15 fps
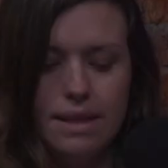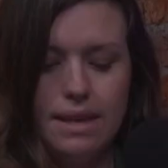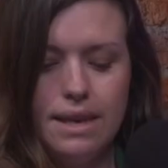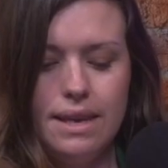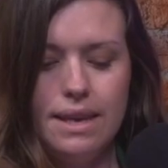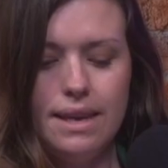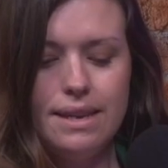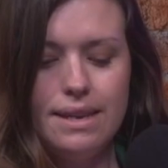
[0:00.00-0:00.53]

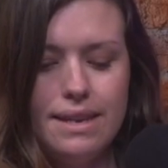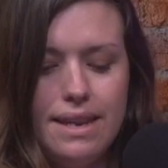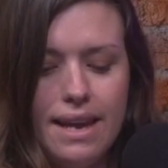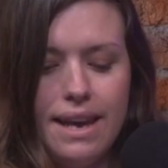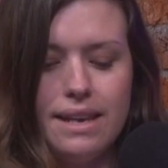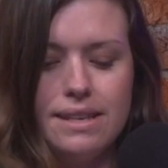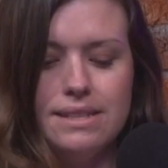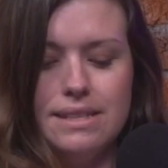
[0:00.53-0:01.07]
The
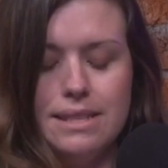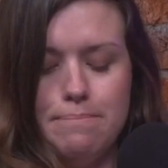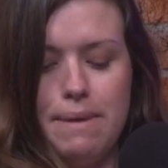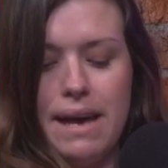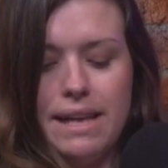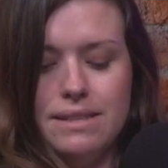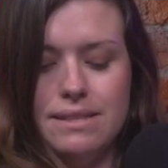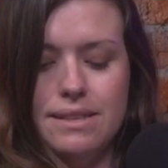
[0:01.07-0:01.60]
next
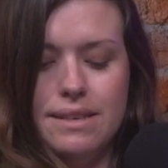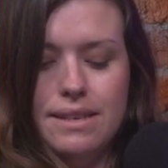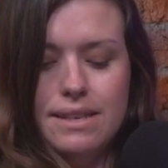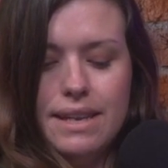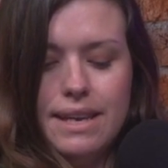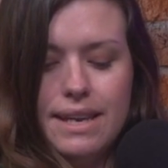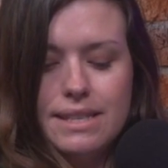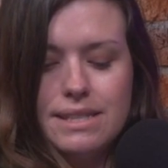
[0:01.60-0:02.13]

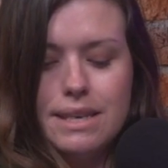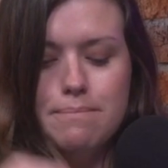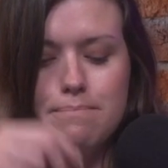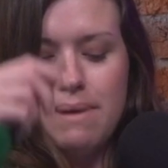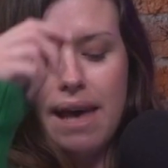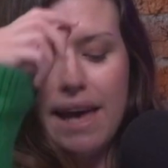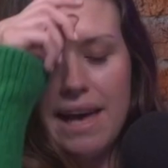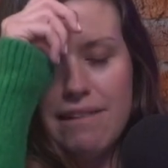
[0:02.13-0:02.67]
pattern is
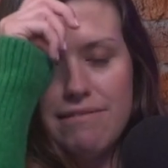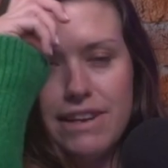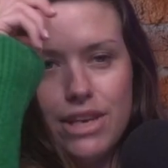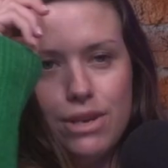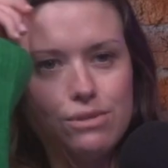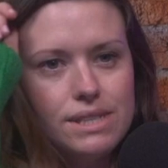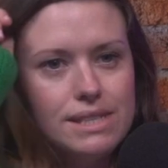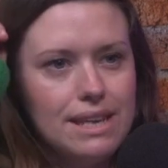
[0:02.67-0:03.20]
comparing
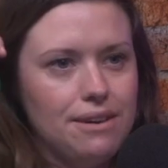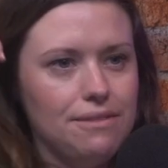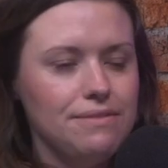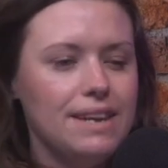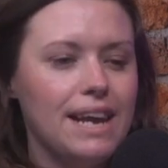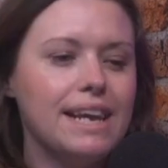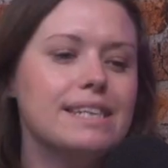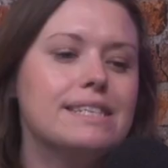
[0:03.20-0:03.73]
yourself
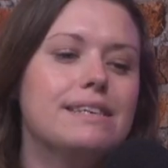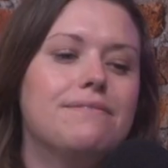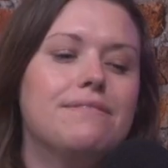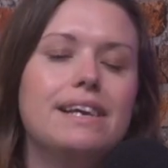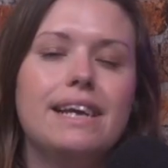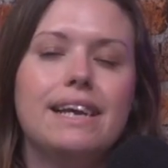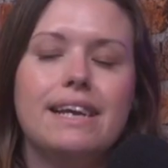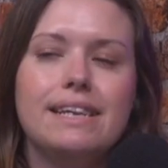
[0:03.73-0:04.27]

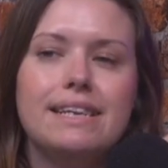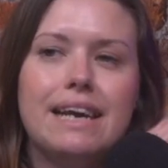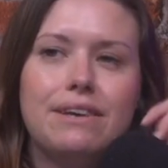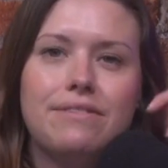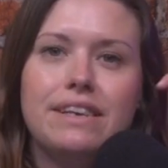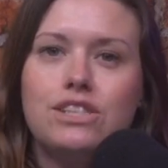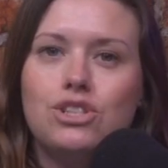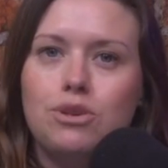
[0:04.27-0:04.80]
negatively. Now,
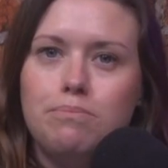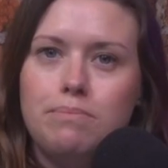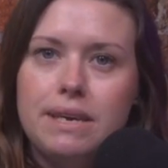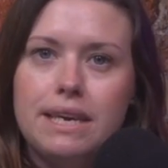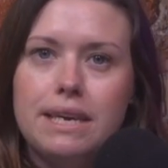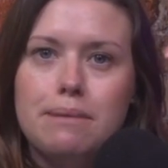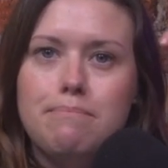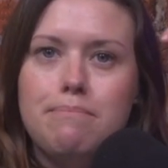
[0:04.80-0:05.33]
this could
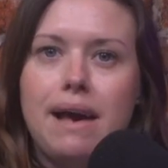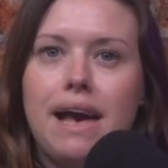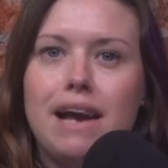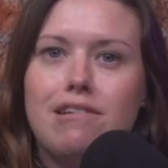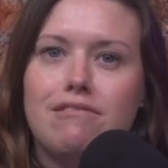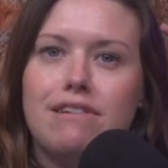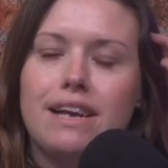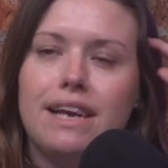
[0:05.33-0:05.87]
be
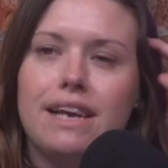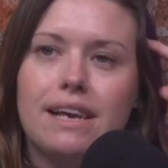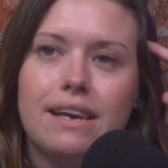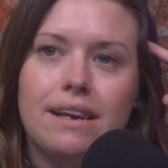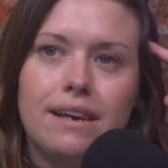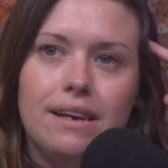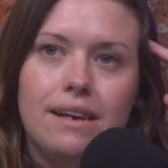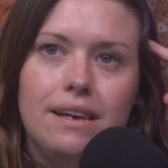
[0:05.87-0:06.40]
comparing
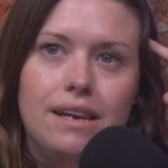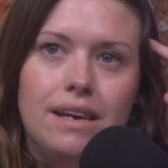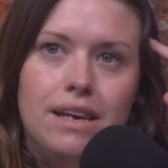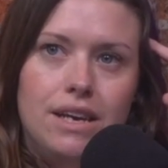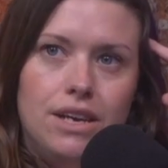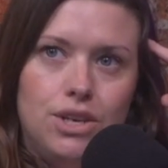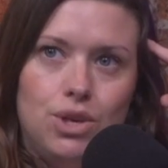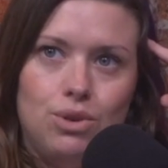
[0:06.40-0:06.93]

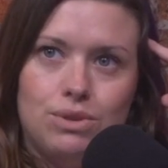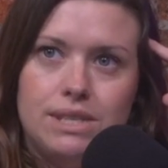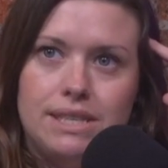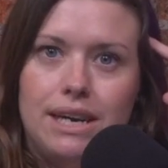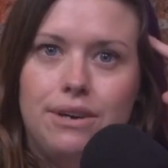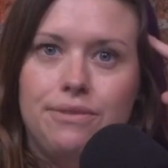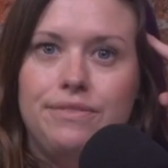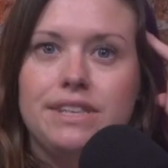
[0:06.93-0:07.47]

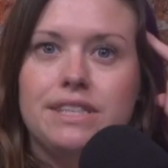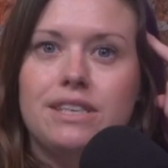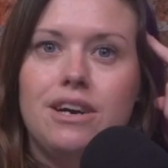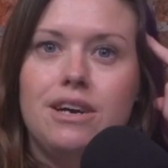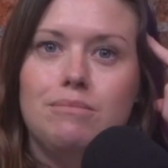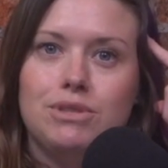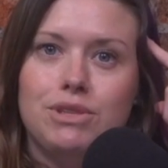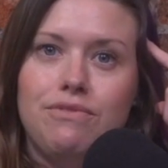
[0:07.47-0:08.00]
yourself in
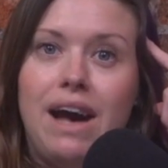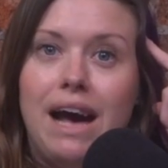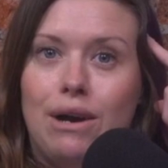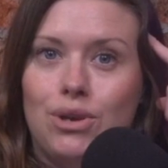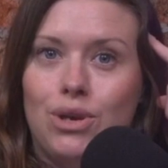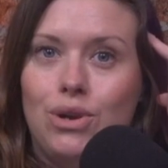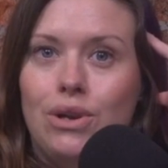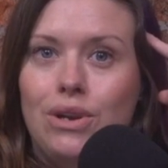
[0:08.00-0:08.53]
terms of how
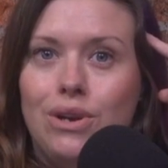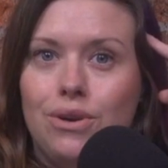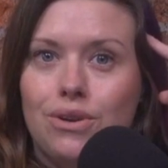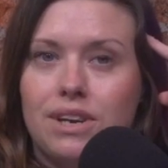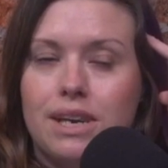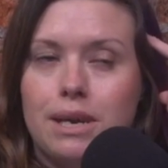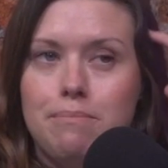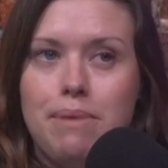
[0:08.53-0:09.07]
you
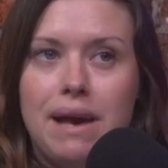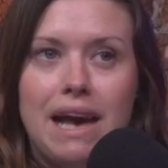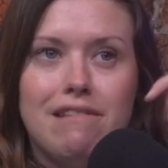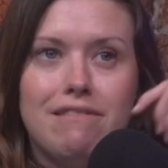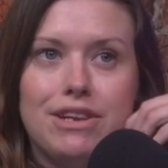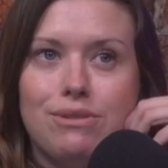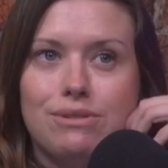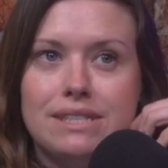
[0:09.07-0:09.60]
look,
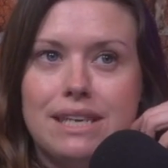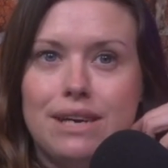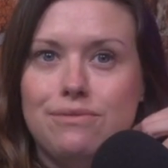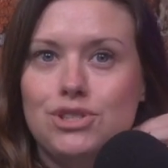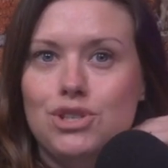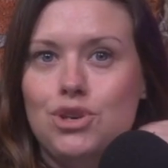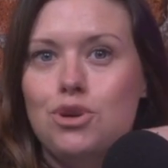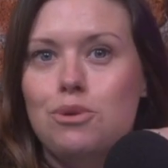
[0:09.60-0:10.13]
comparing yourself
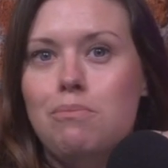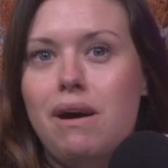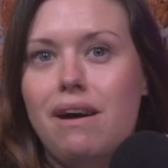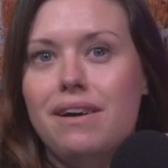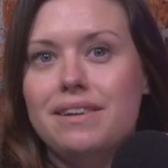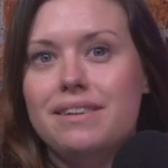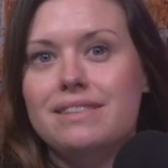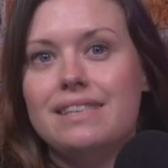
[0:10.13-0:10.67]
to your
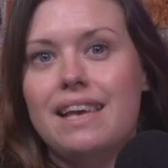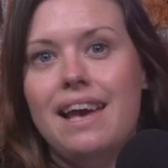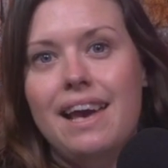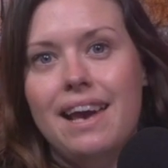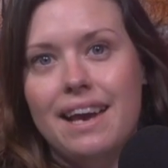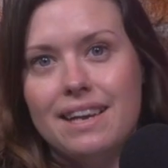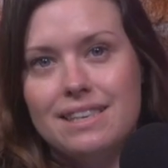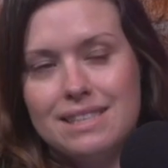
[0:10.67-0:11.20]
partner's
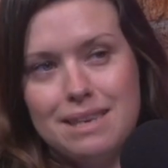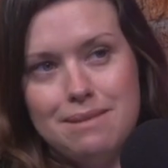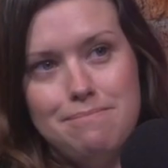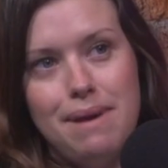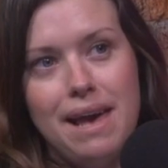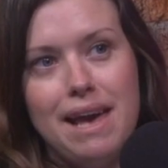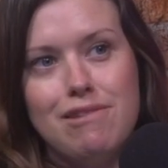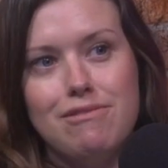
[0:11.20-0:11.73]
ex,
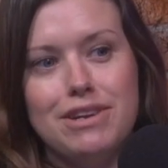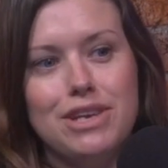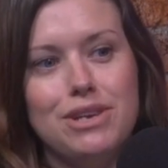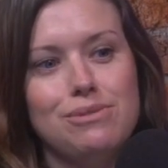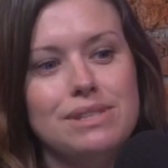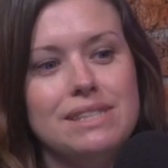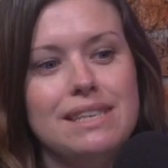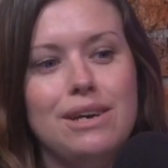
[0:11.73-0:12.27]
comparing
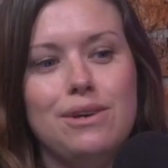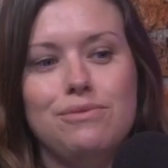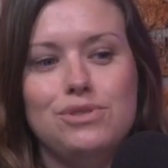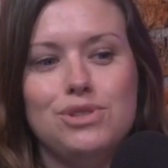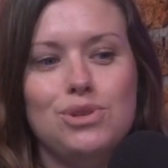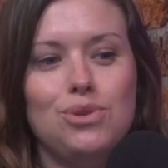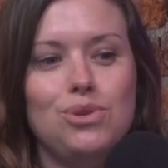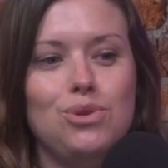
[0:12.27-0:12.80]
yourself
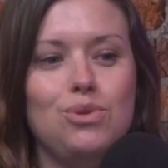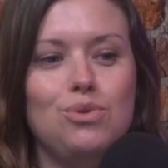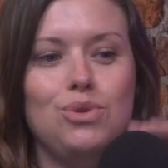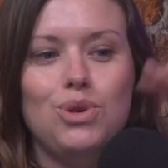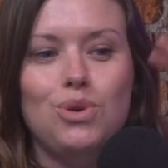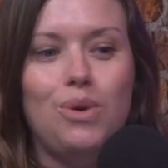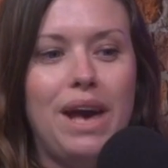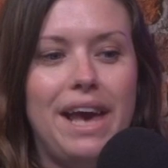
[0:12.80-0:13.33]
to
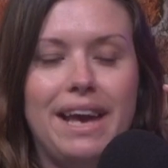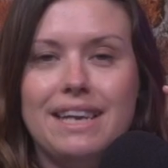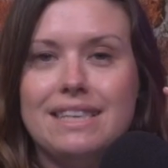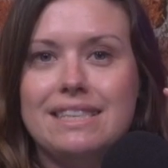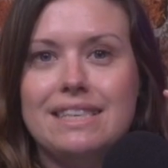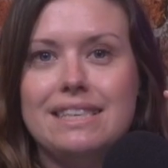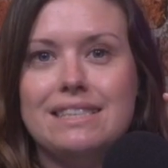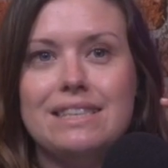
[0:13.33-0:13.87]
your
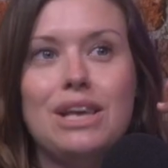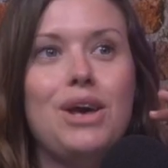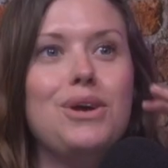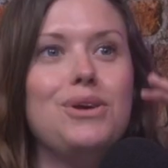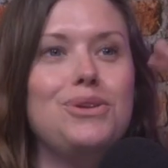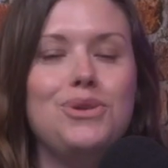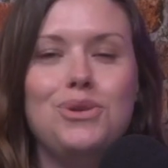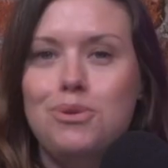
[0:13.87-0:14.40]
ex's
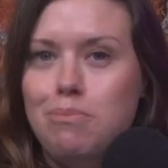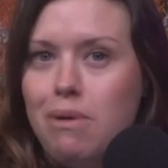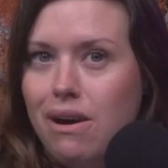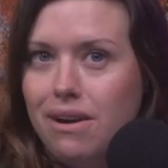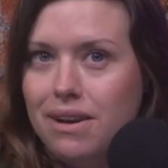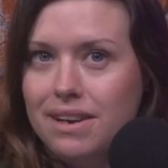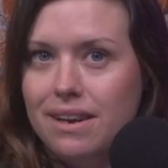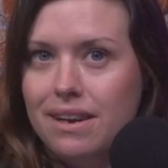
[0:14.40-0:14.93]
new
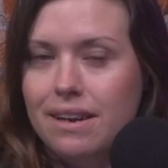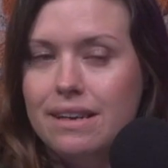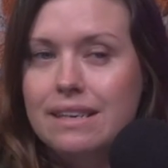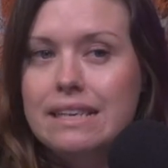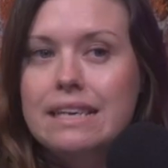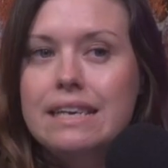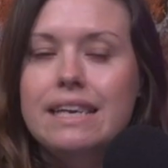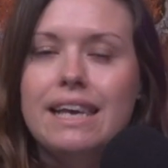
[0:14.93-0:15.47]
partner,
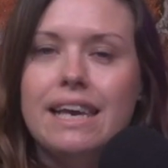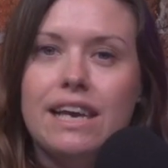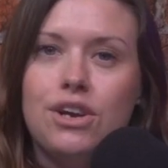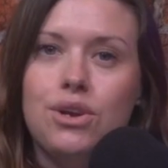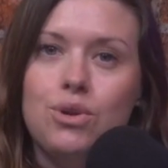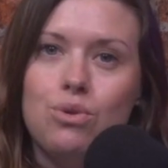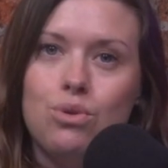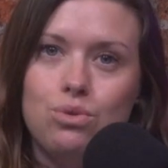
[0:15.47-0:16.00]
it
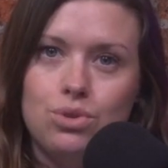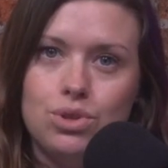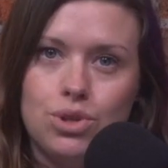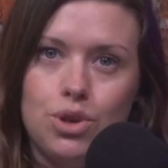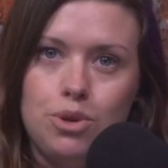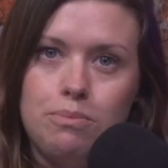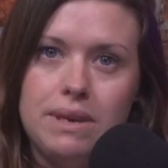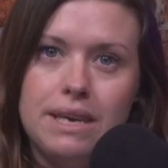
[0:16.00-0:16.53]
can
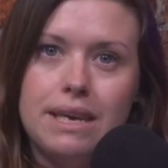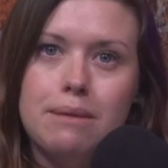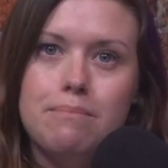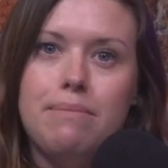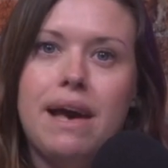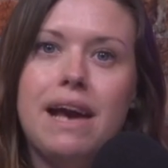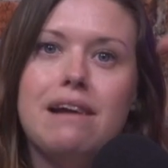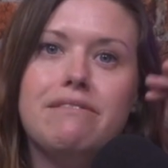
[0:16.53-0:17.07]
also be
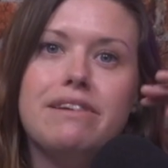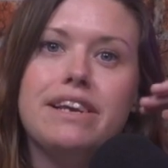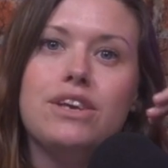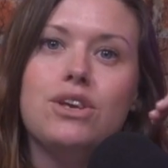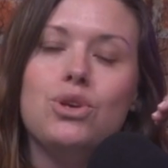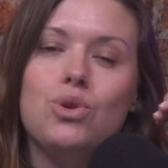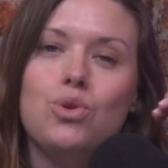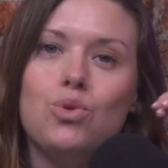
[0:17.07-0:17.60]

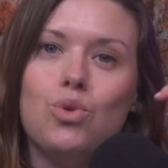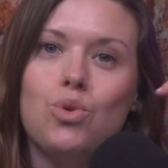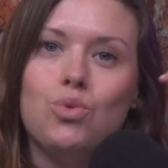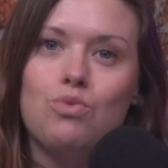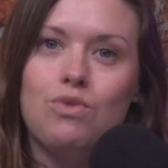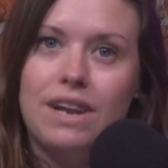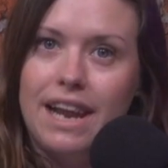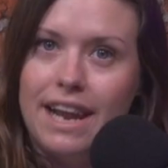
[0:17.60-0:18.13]
comparing your
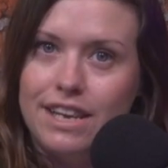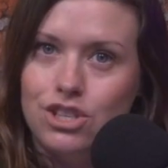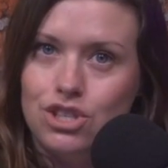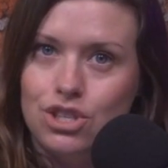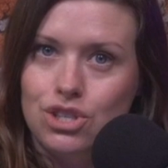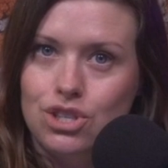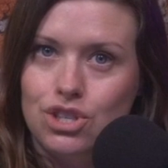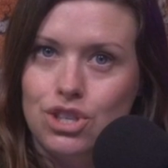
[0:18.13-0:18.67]

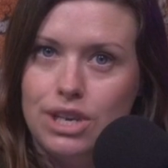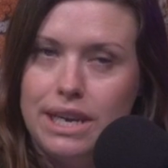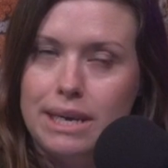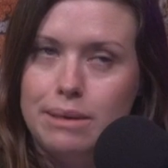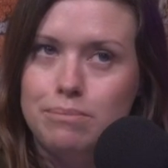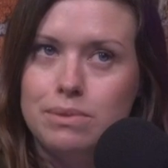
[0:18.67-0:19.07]
relationship.